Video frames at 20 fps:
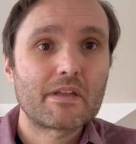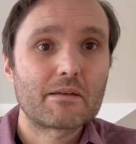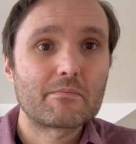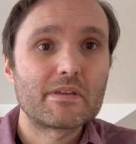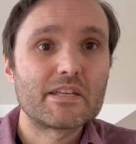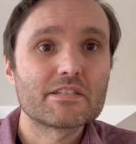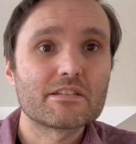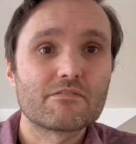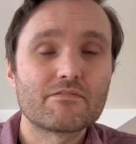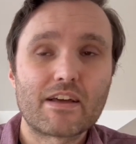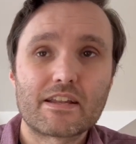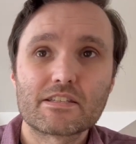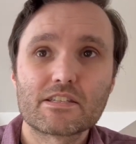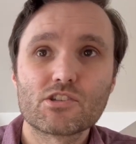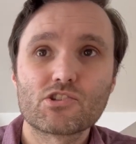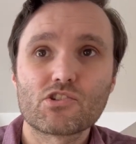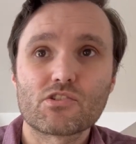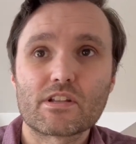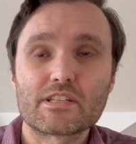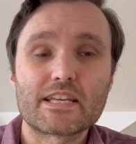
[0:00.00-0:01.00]
That means
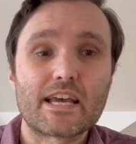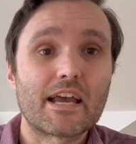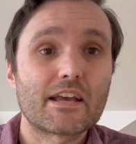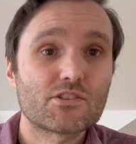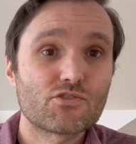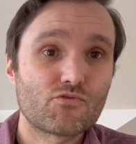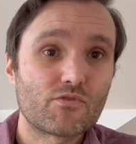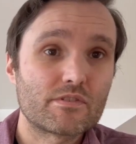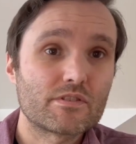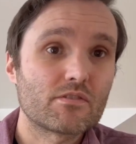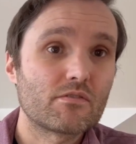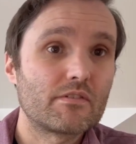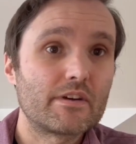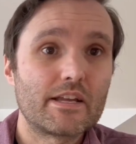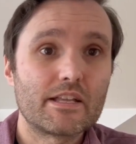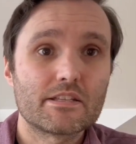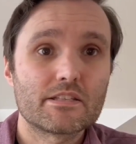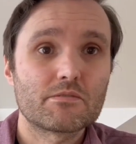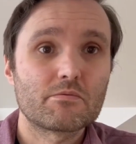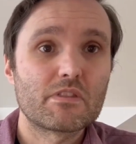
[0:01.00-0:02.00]
advantage on attacks, critical
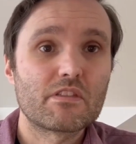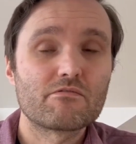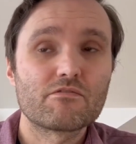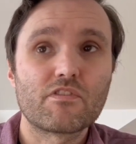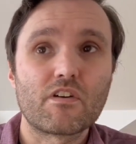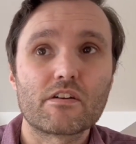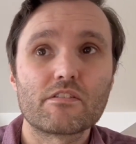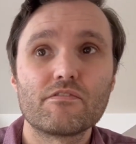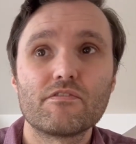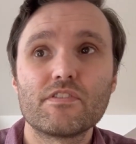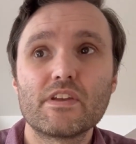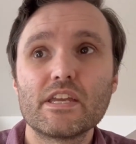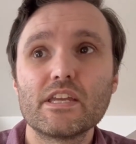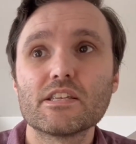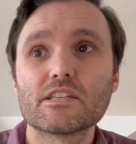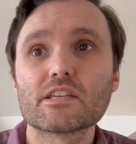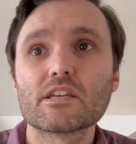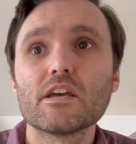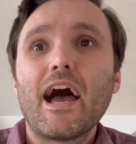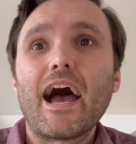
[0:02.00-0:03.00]
hits within 5
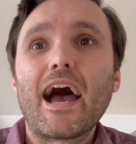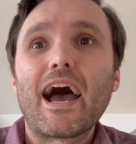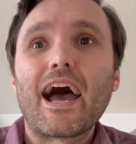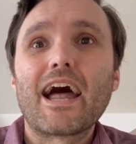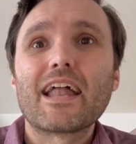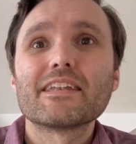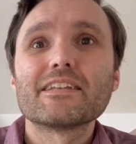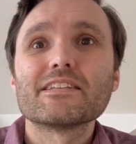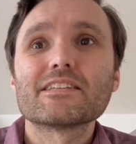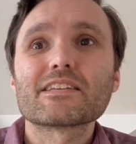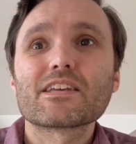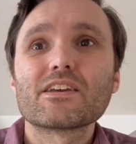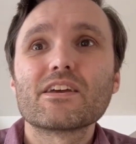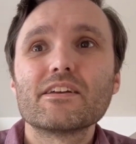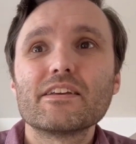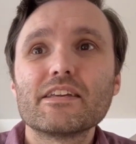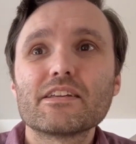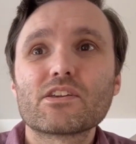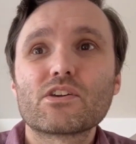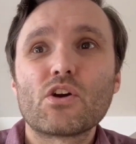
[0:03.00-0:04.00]
feet. And
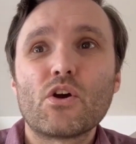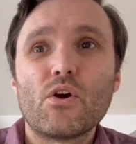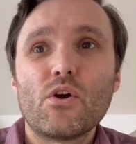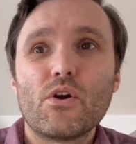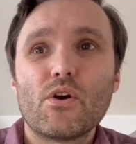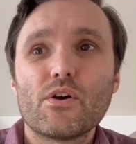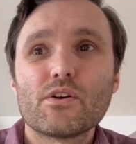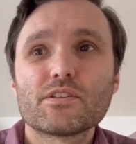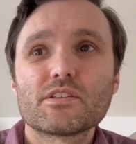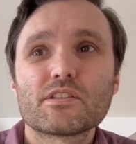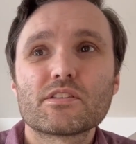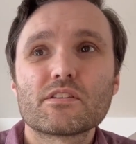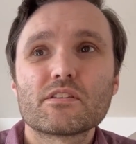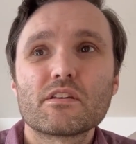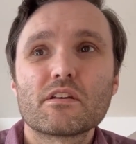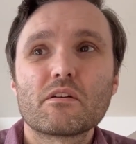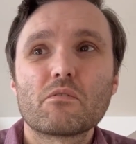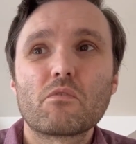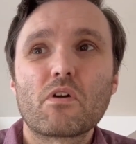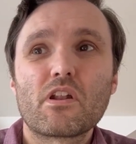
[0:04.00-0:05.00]
Curse,
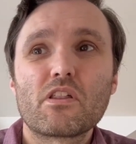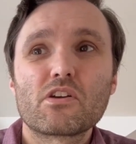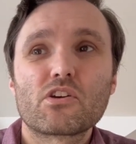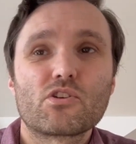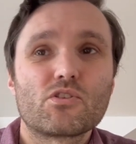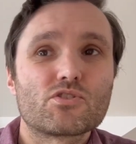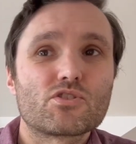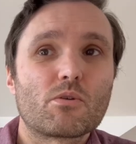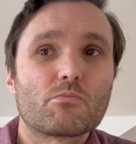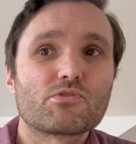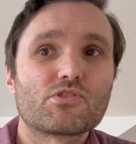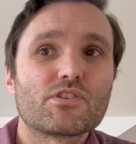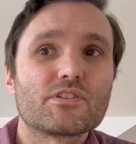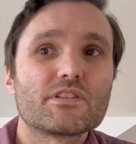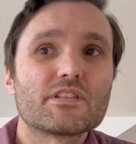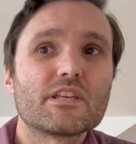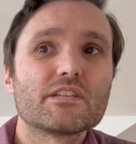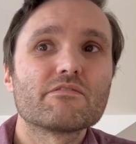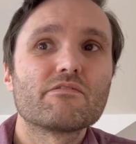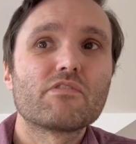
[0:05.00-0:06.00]
one of the Curse
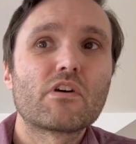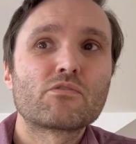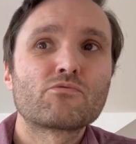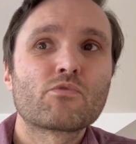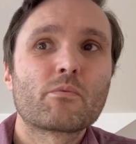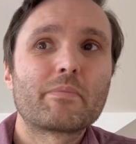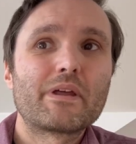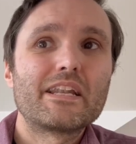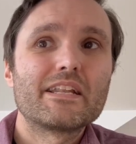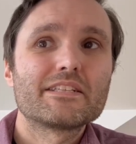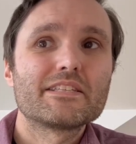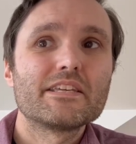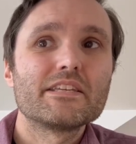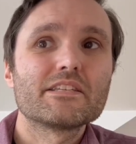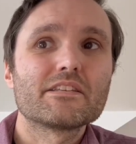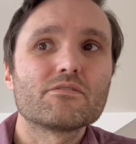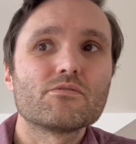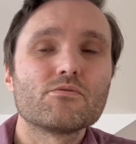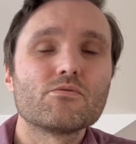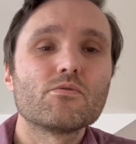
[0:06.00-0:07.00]
options is vulnerability
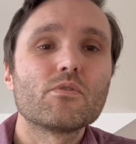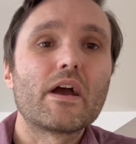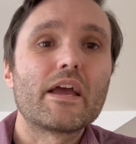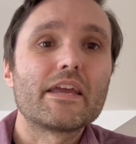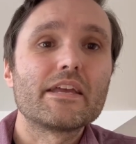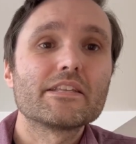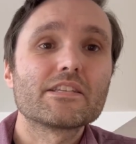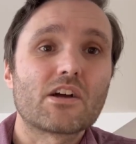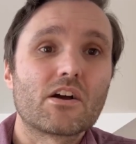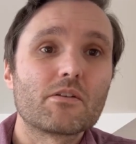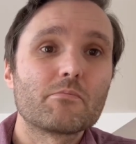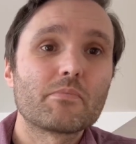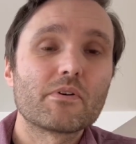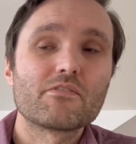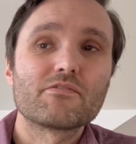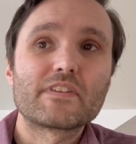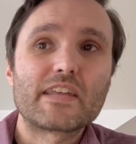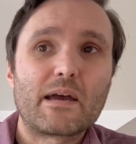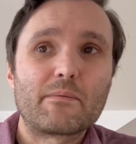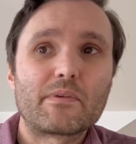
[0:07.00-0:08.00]
to a type
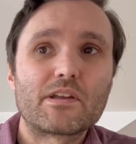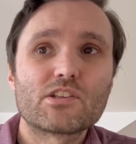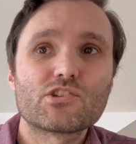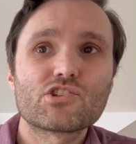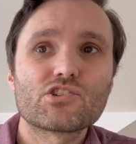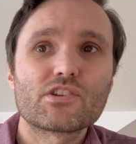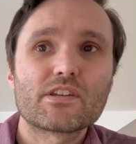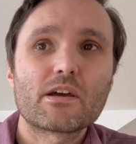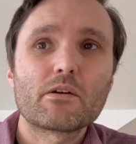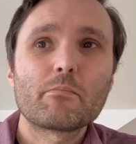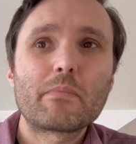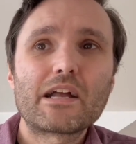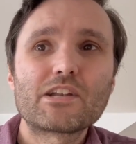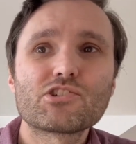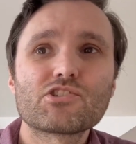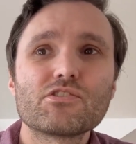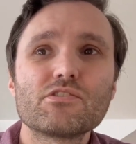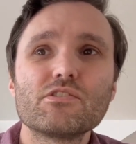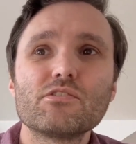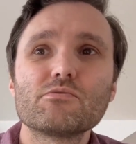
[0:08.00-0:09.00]
of damage. Now
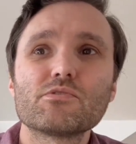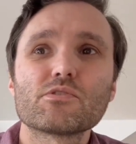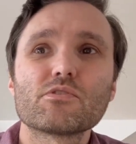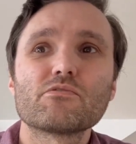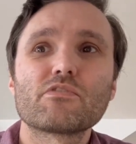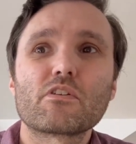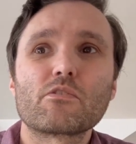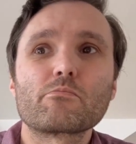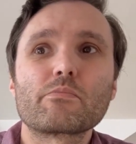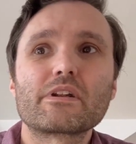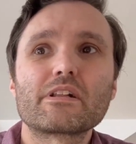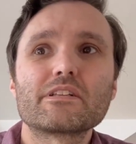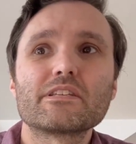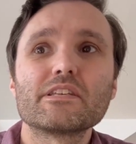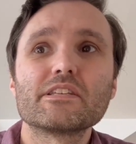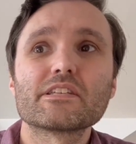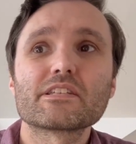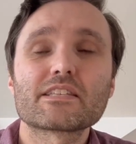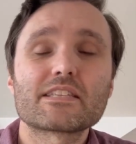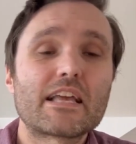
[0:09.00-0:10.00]
imagine you do
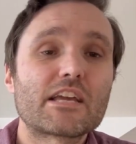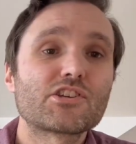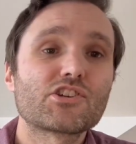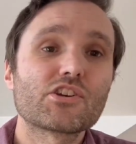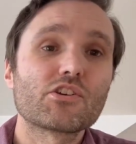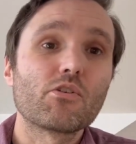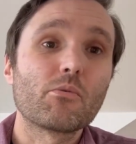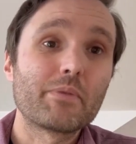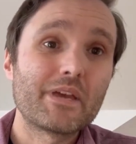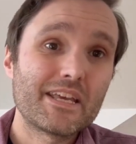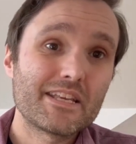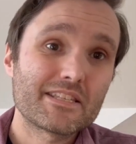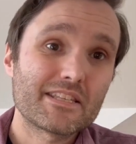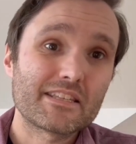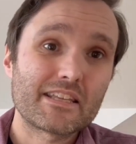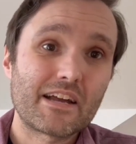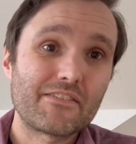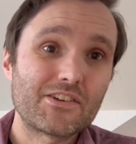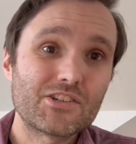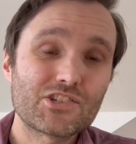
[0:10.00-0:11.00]
vulnerability to slashing or
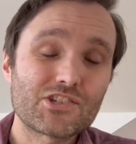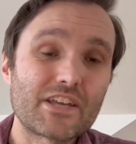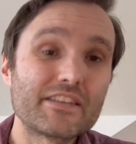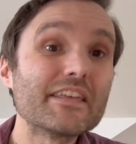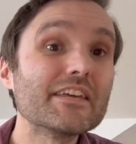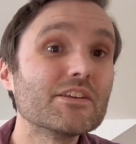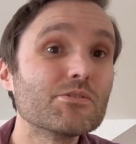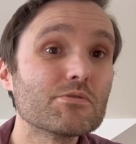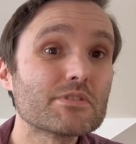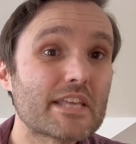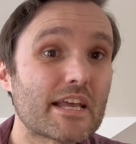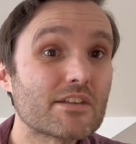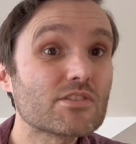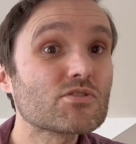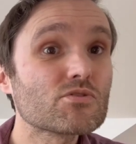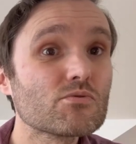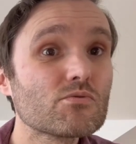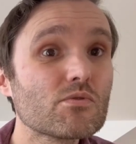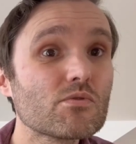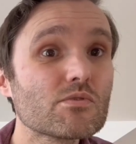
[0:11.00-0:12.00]
piercing damage and they use their
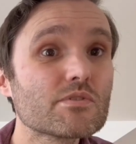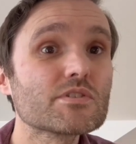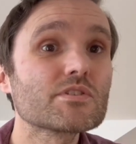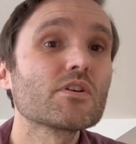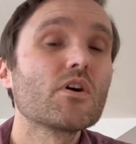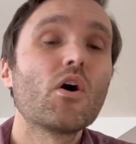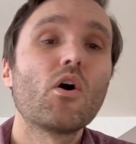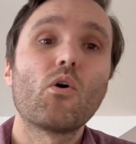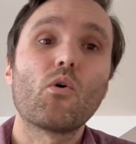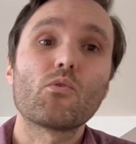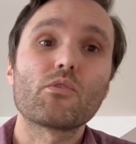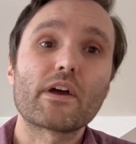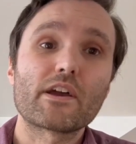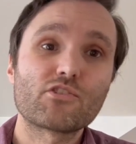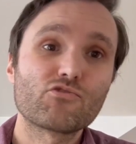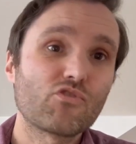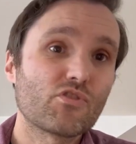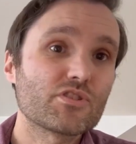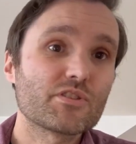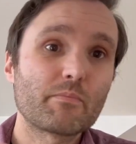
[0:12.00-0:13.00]
swords or their
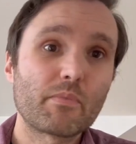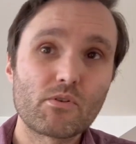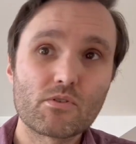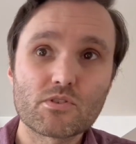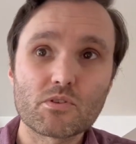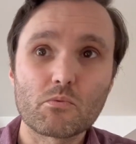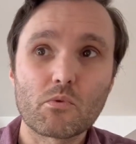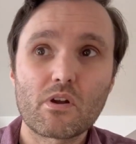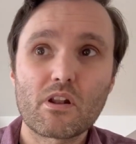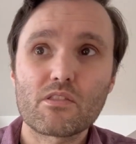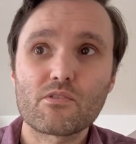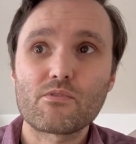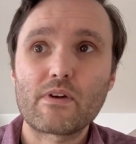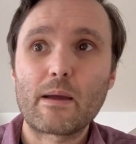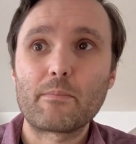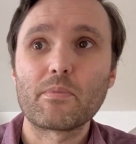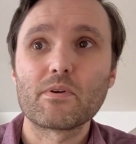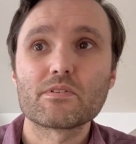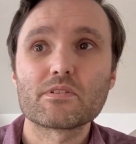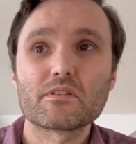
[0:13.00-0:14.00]
crossbows or what other
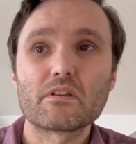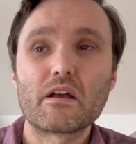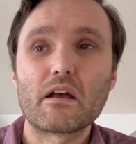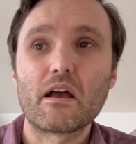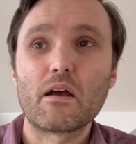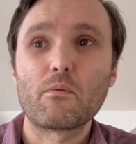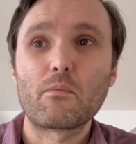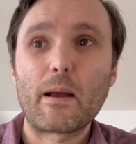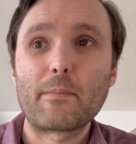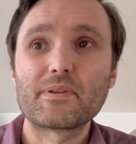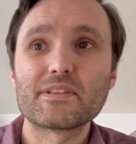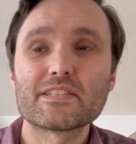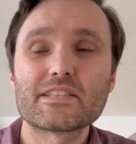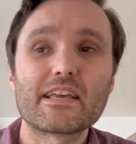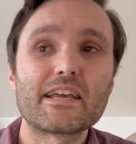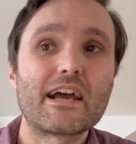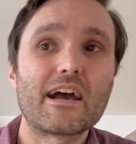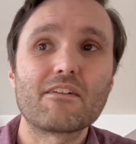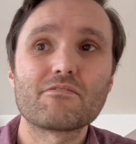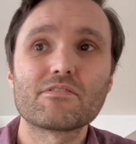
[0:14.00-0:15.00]
weapons
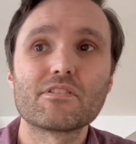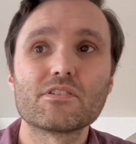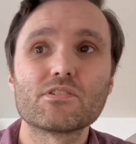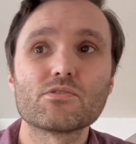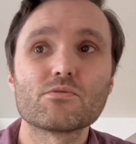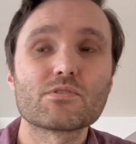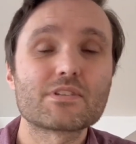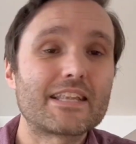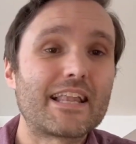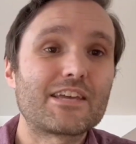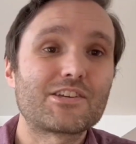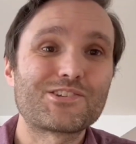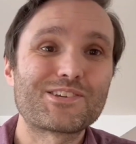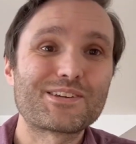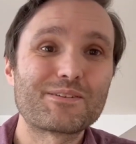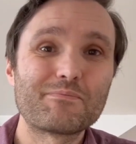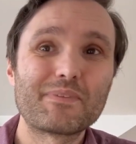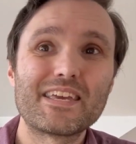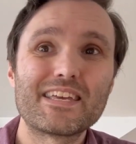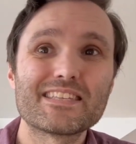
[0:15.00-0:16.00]
they have that do
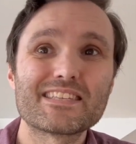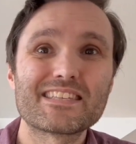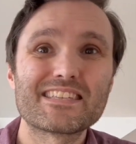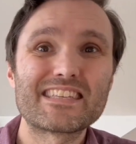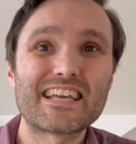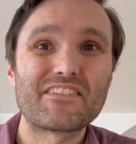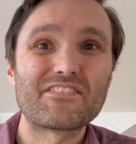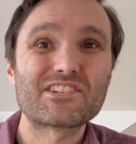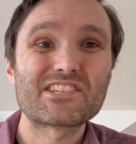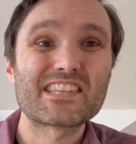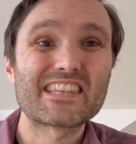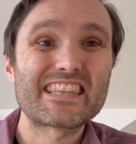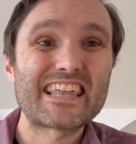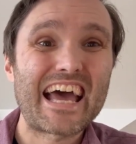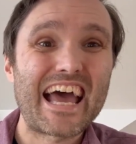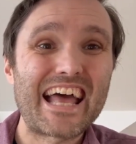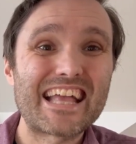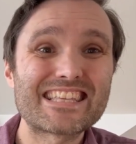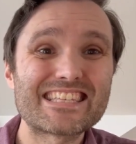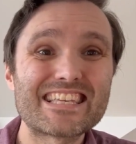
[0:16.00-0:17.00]
slashing and piercing damage.
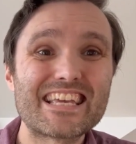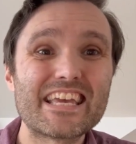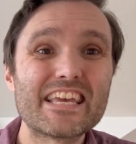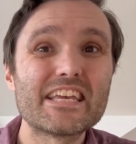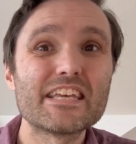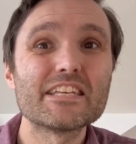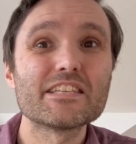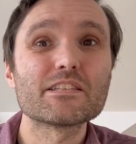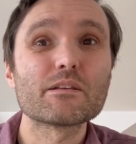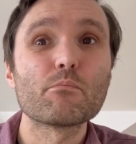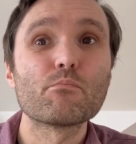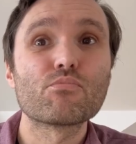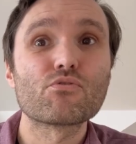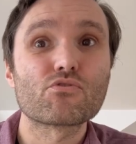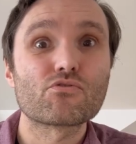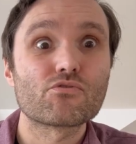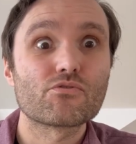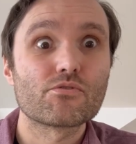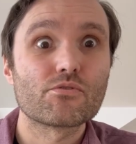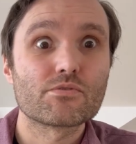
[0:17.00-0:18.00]
That is
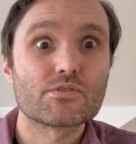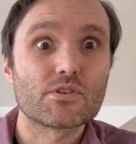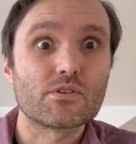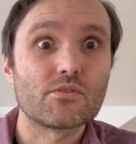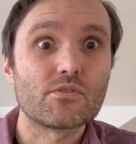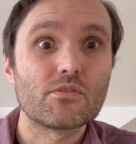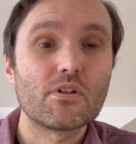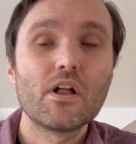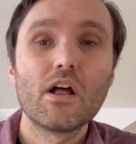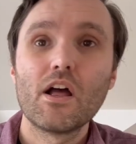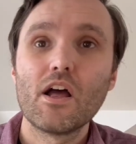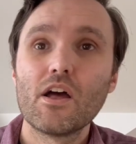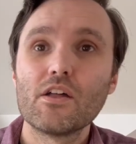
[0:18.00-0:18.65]
brutal.